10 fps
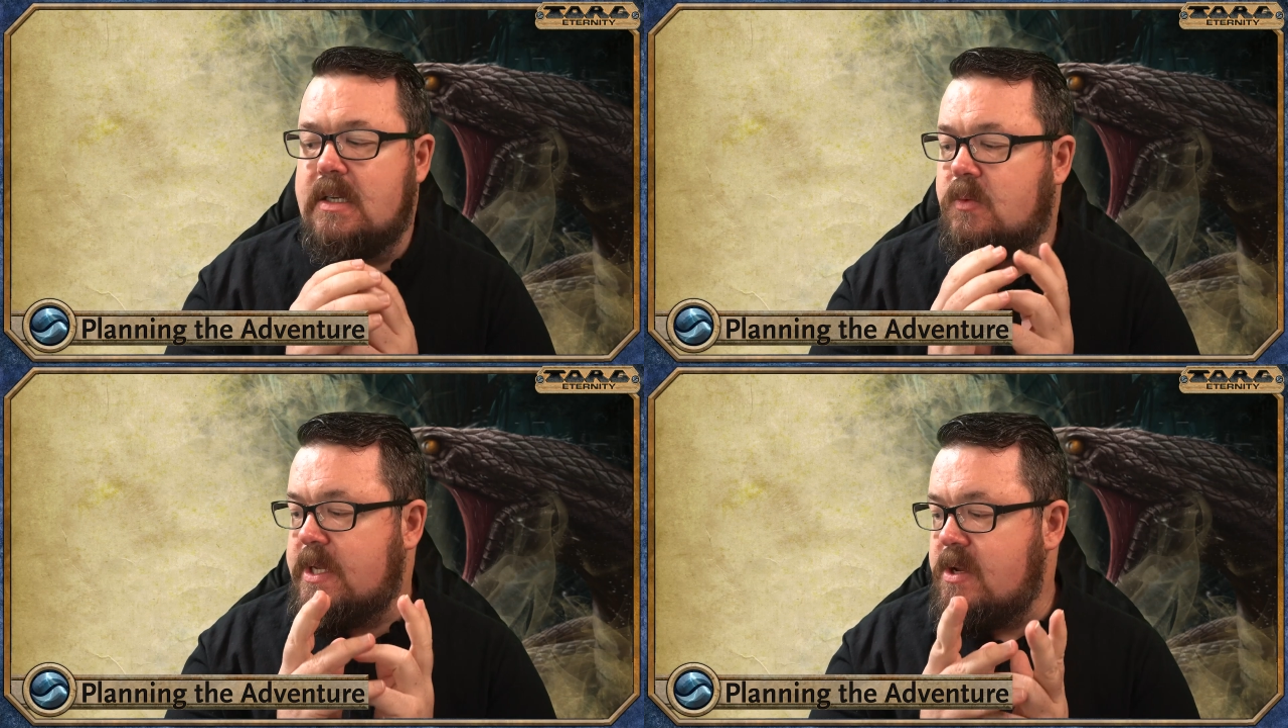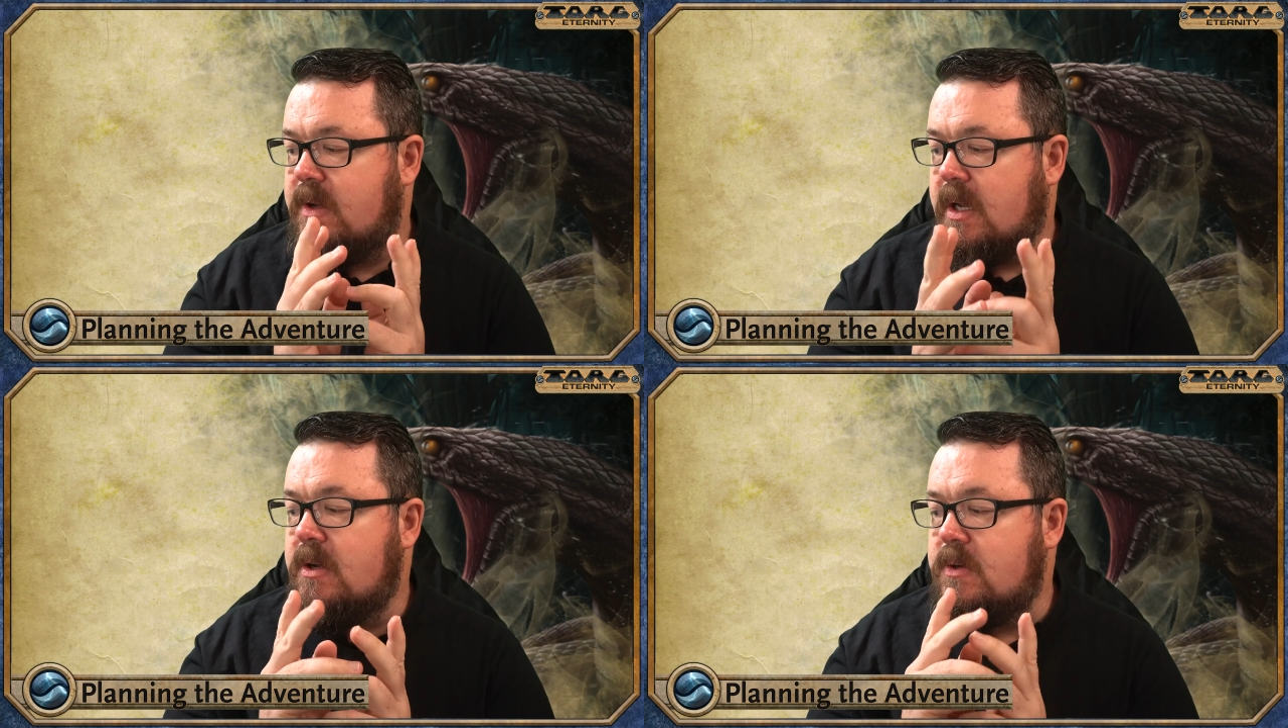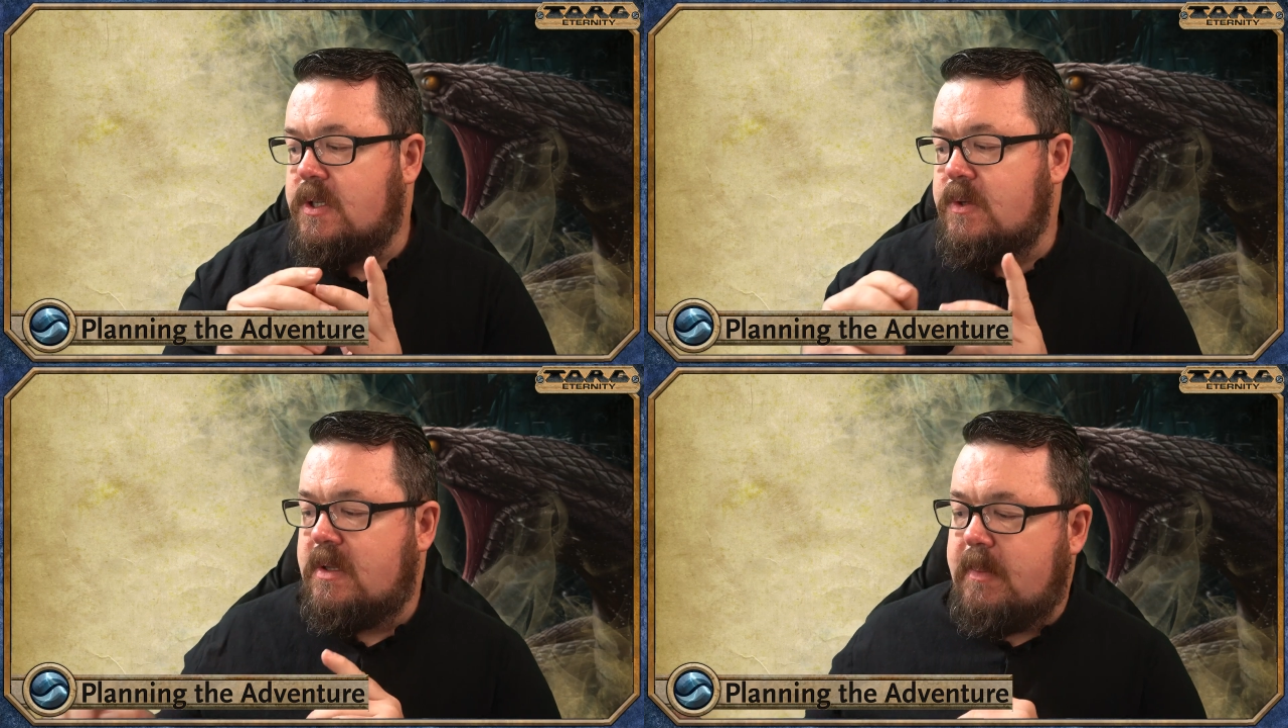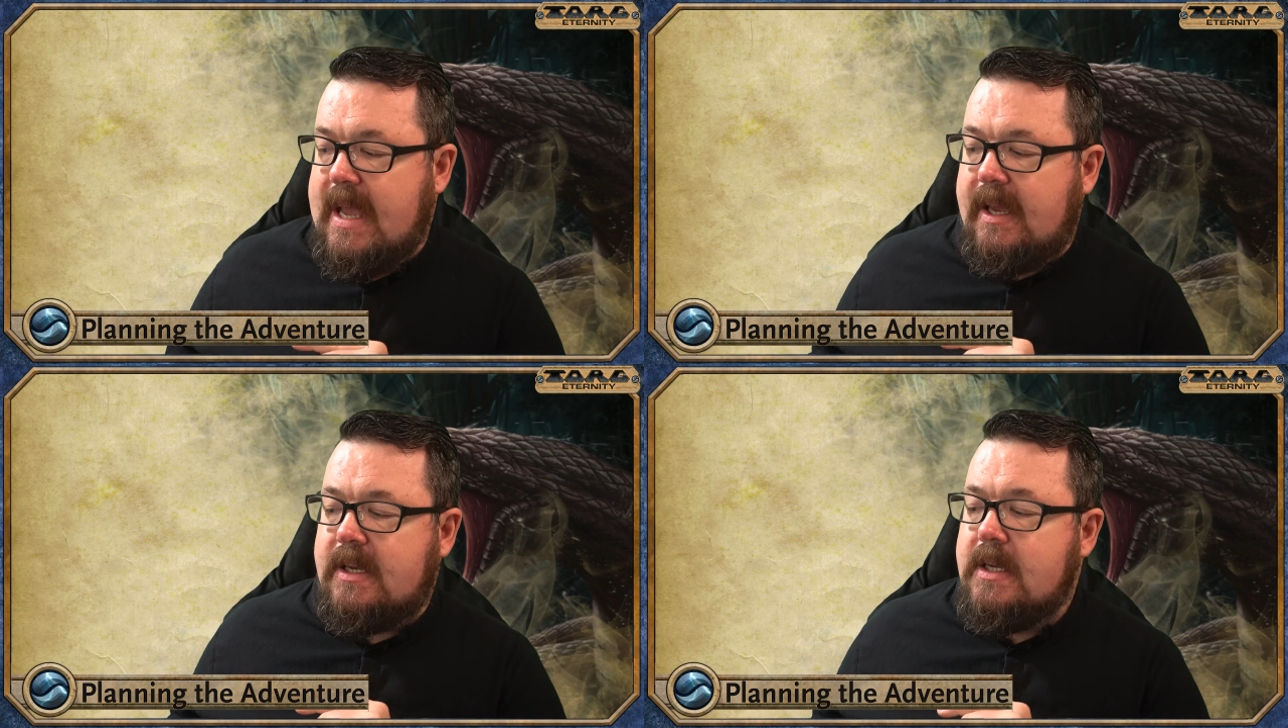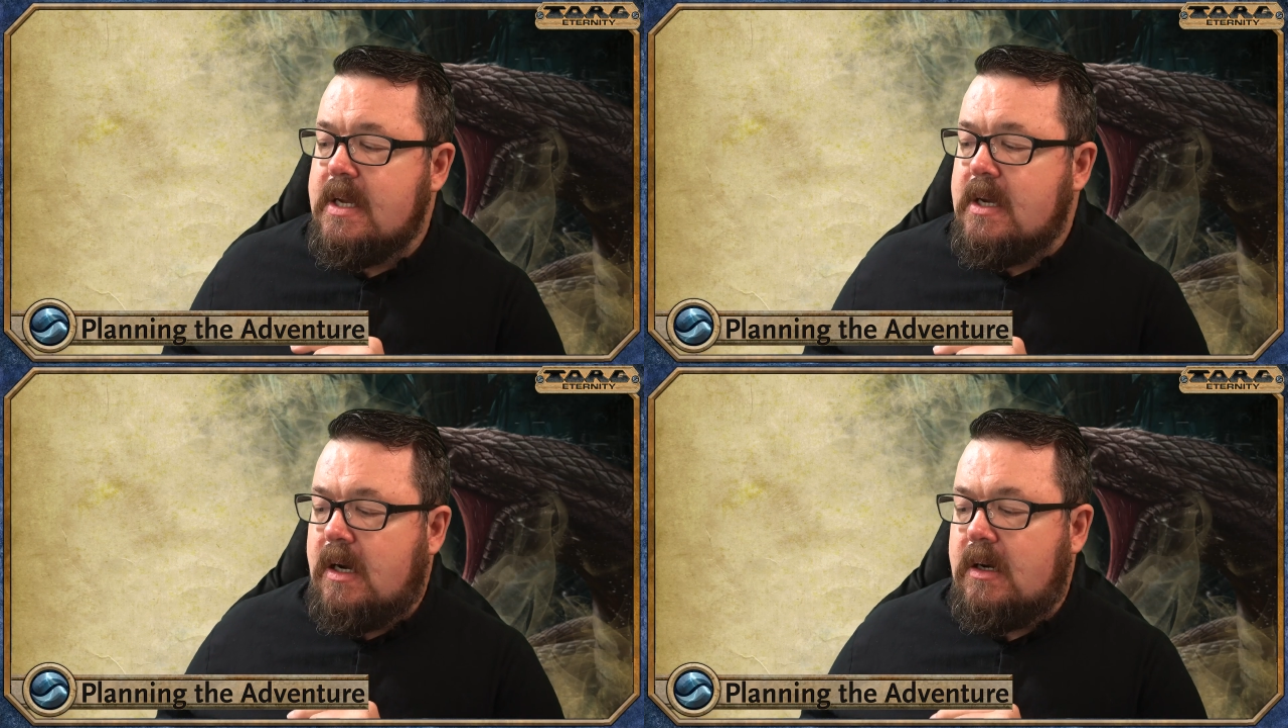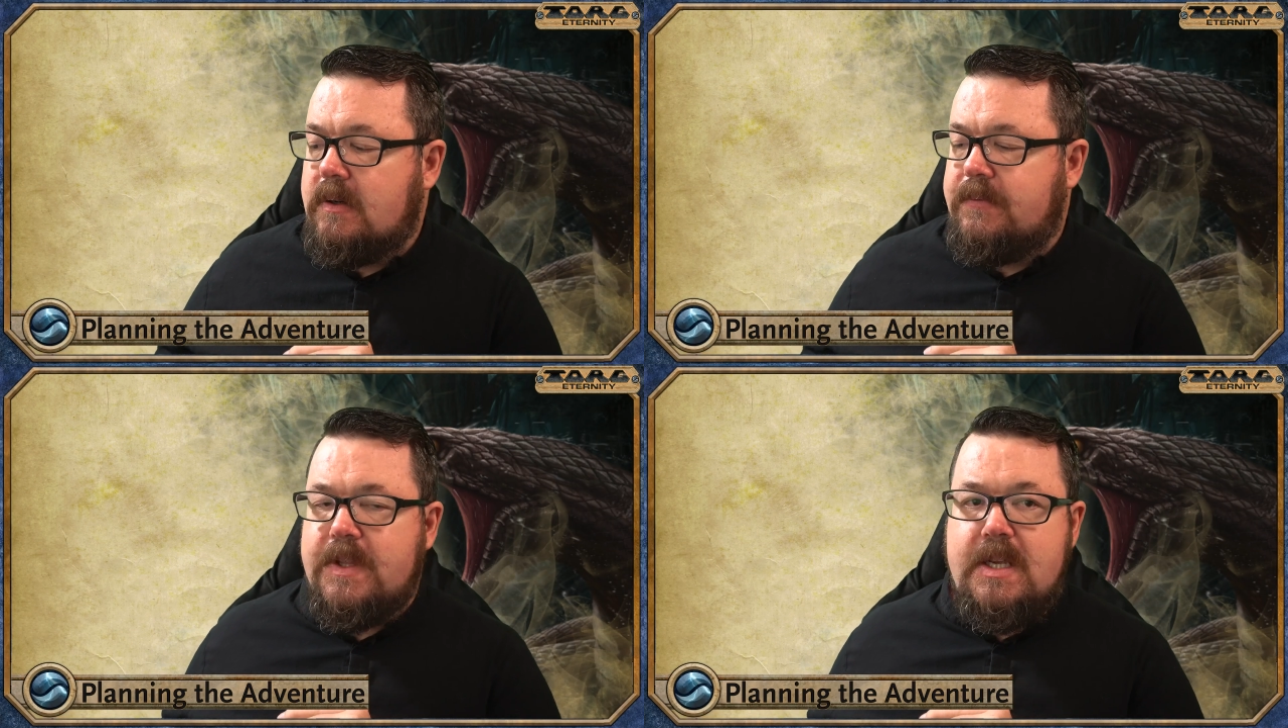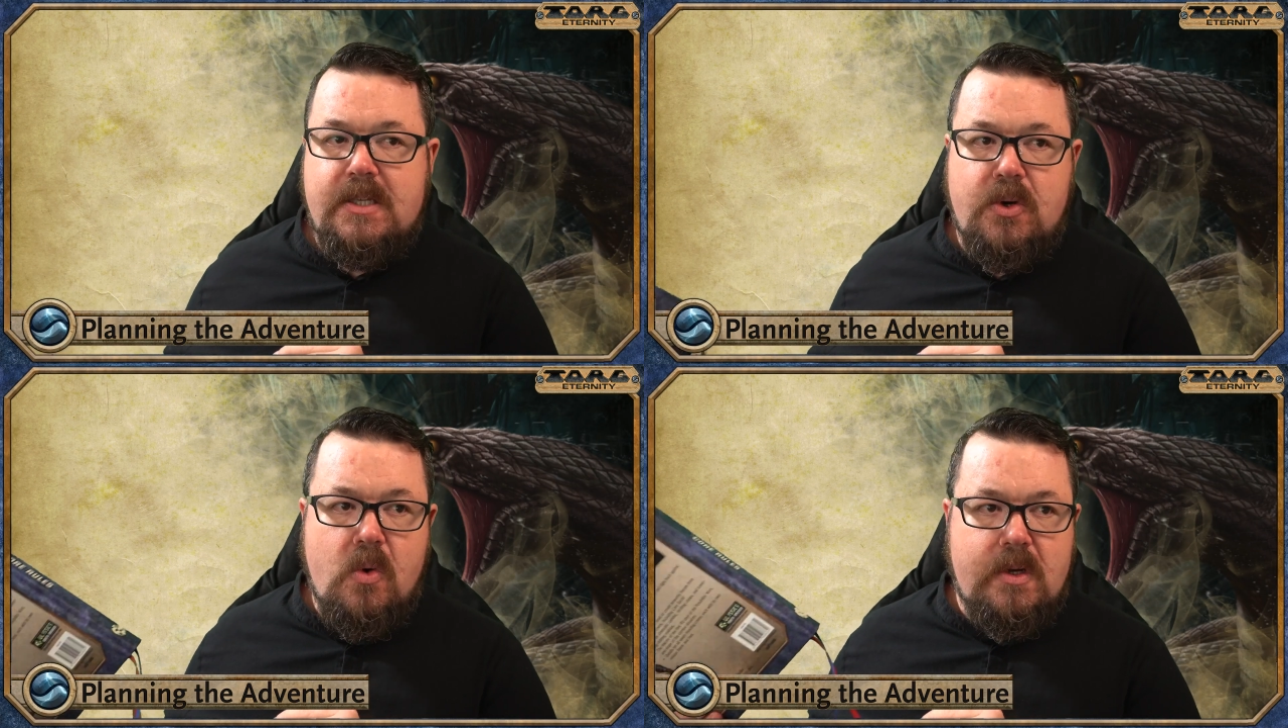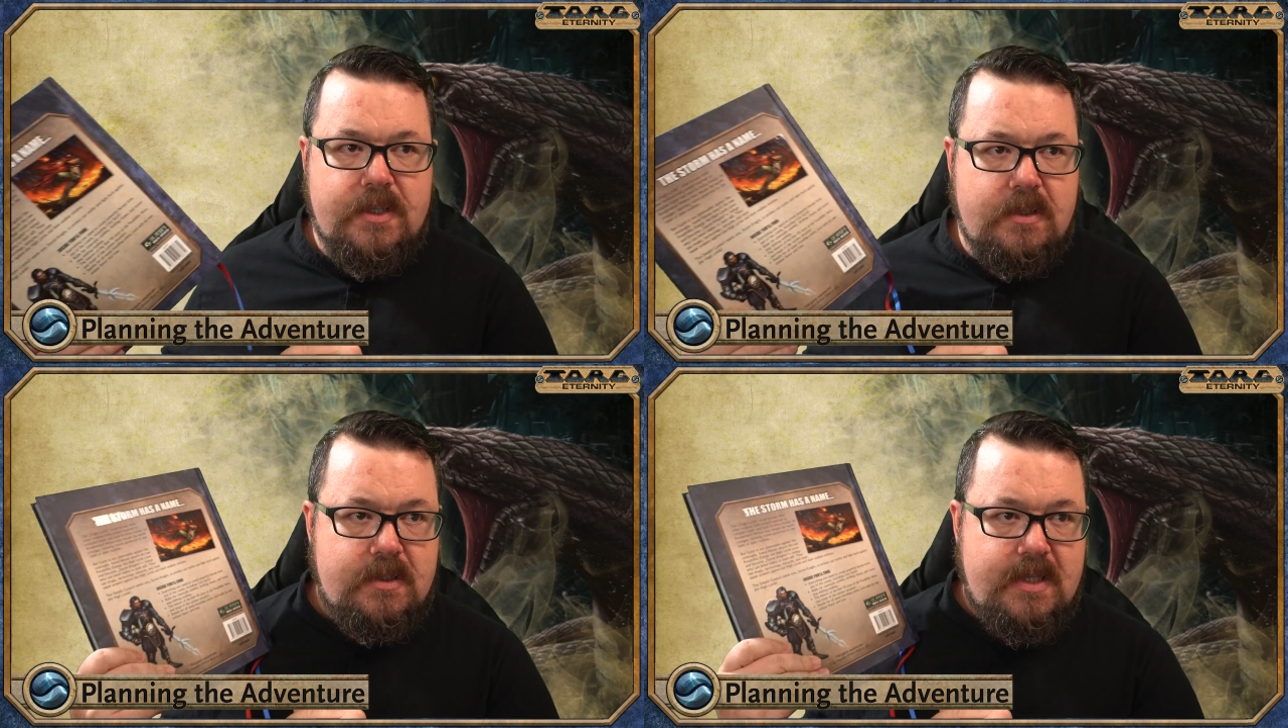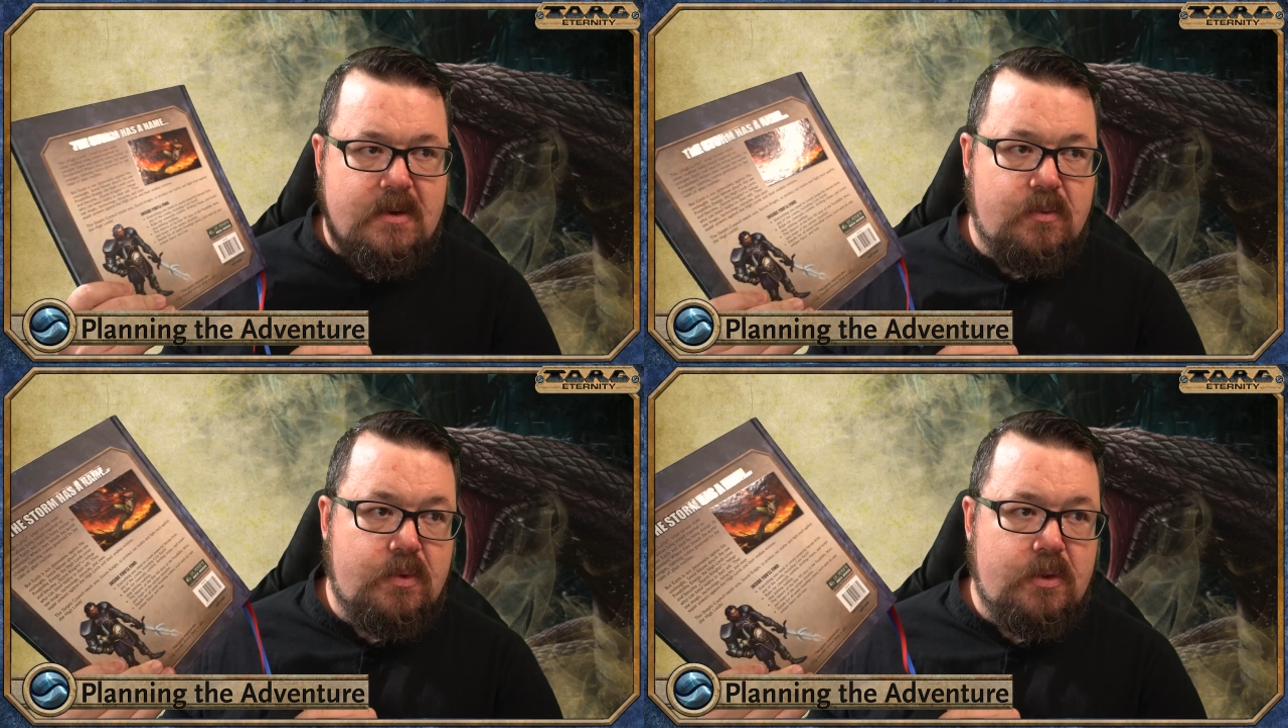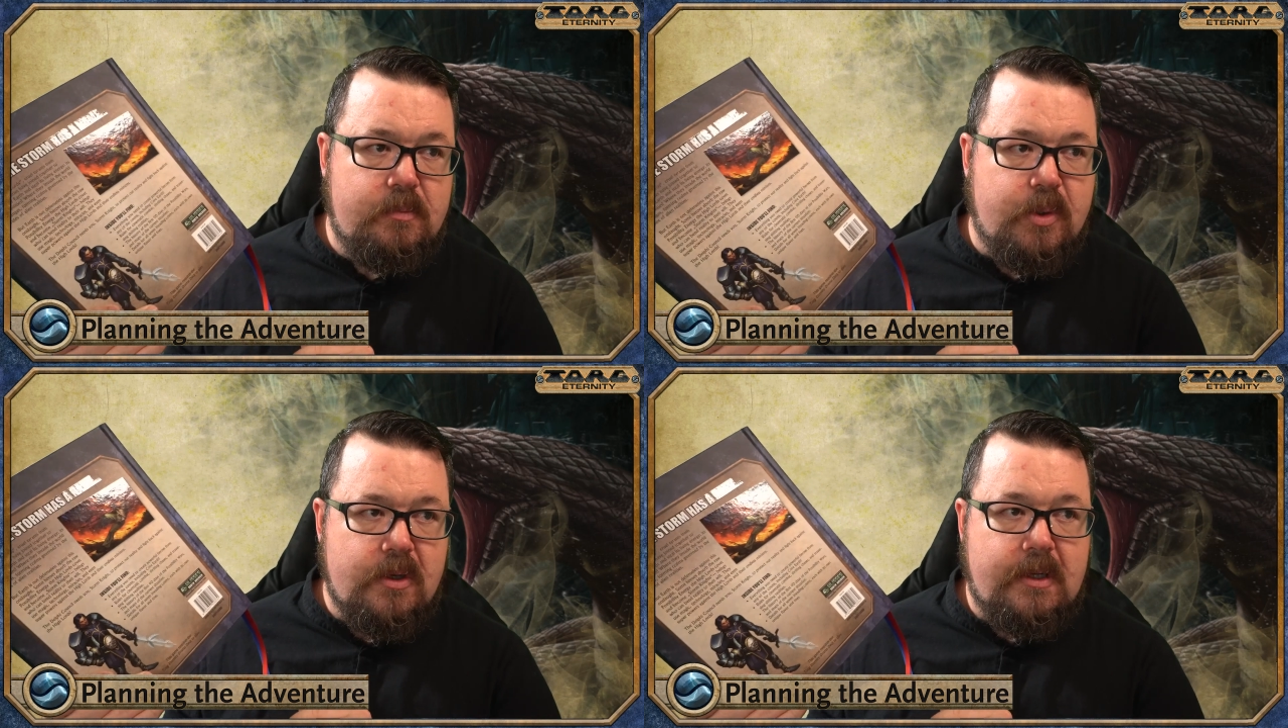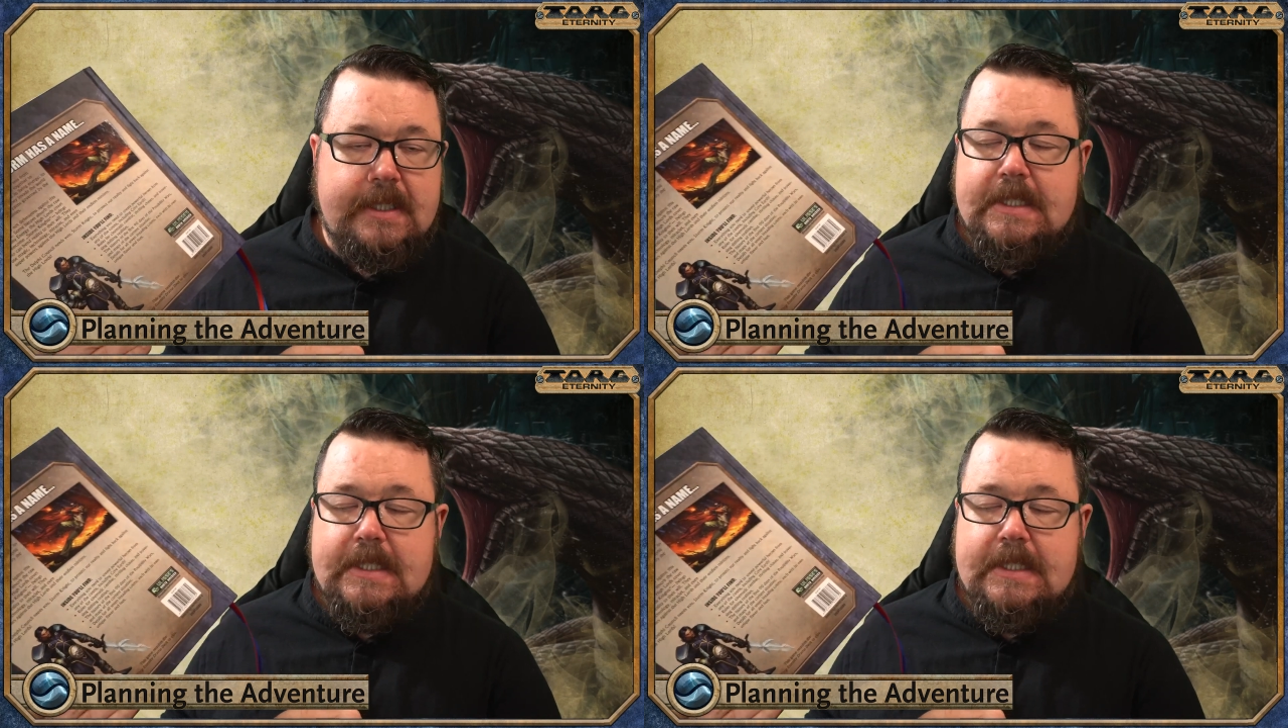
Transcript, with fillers: when you go to the back of the Torg Eternity rulebook,